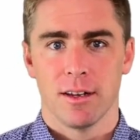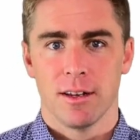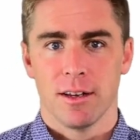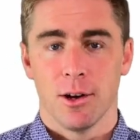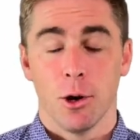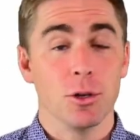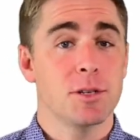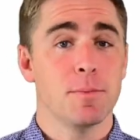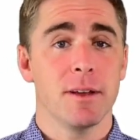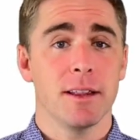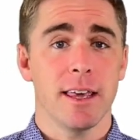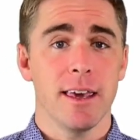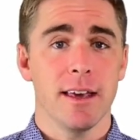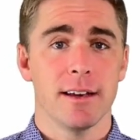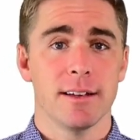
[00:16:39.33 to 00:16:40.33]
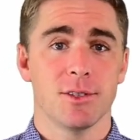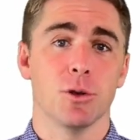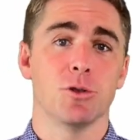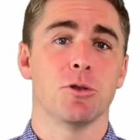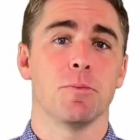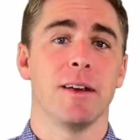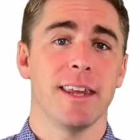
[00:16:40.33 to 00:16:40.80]
Ultimately,
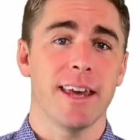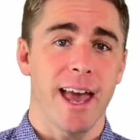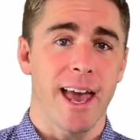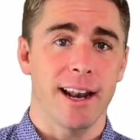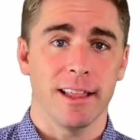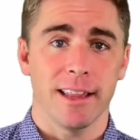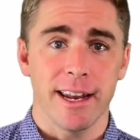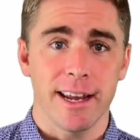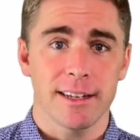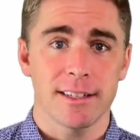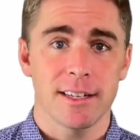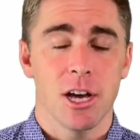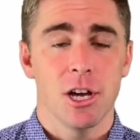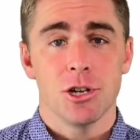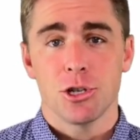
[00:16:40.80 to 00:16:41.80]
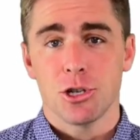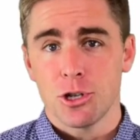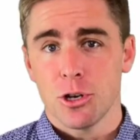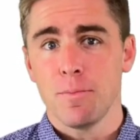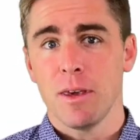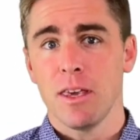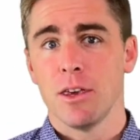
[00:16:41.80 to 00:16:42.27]
social media analytics
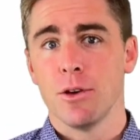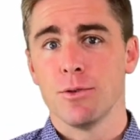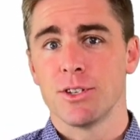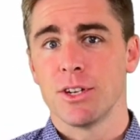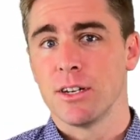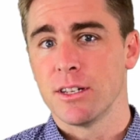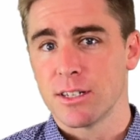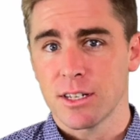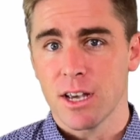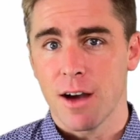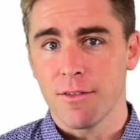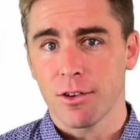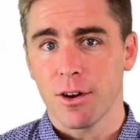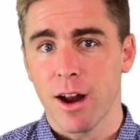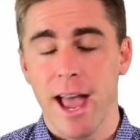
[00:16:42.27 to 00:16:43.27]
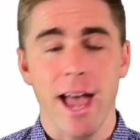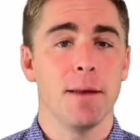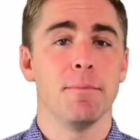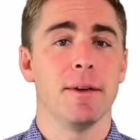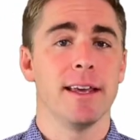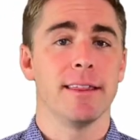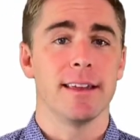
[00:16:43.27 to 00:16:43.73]
should be used to discover
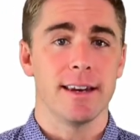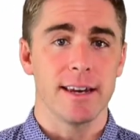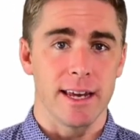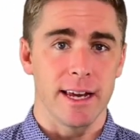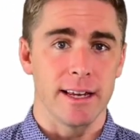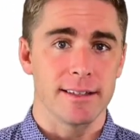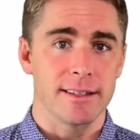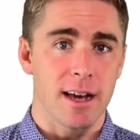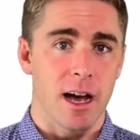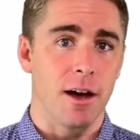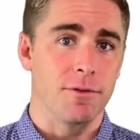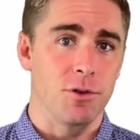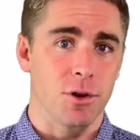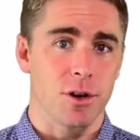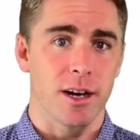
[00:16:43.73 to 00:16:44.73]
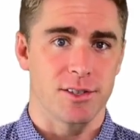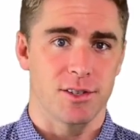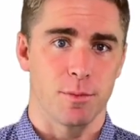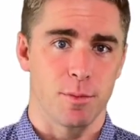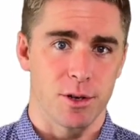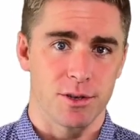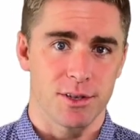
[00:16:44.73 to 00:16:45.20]
and meet the needs of your
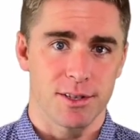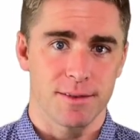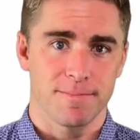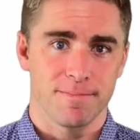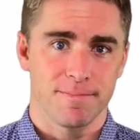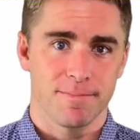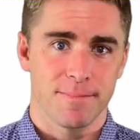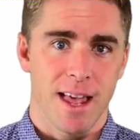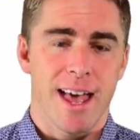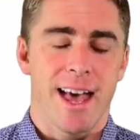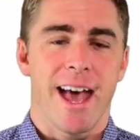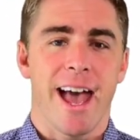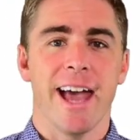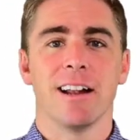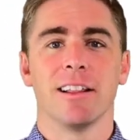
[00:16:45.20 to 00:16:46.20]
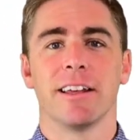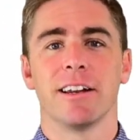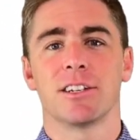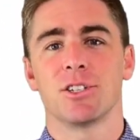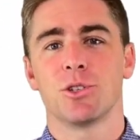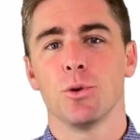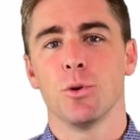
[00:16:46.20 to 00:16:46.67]
customers.
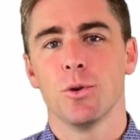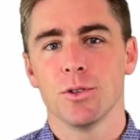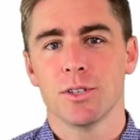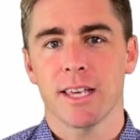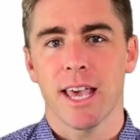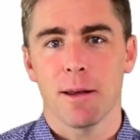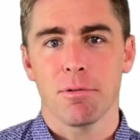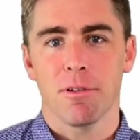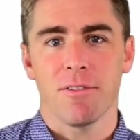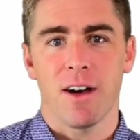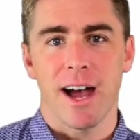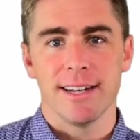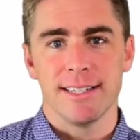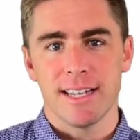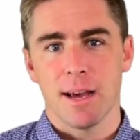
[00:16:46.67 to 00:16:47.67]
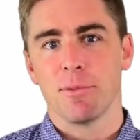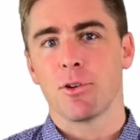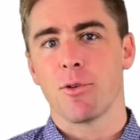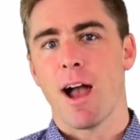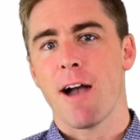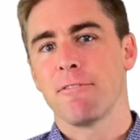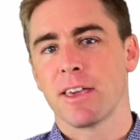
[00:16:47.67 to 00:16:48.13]
Analytics tools can provide
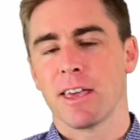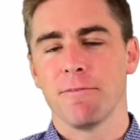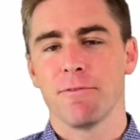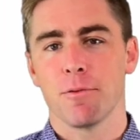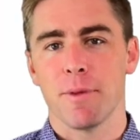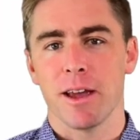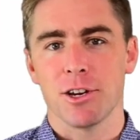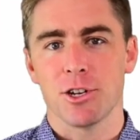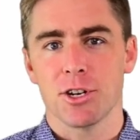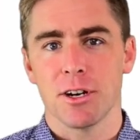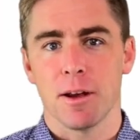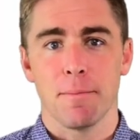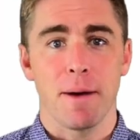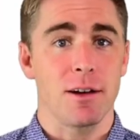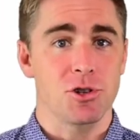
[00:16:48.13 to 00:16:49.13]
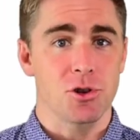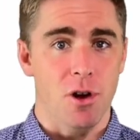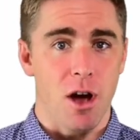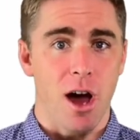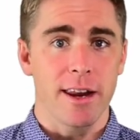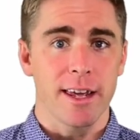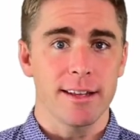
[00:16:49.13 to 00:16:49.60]
demographic information about
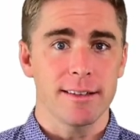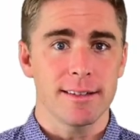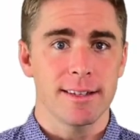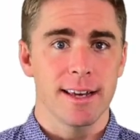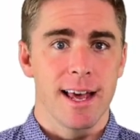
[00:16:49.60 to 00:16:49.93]
your audience,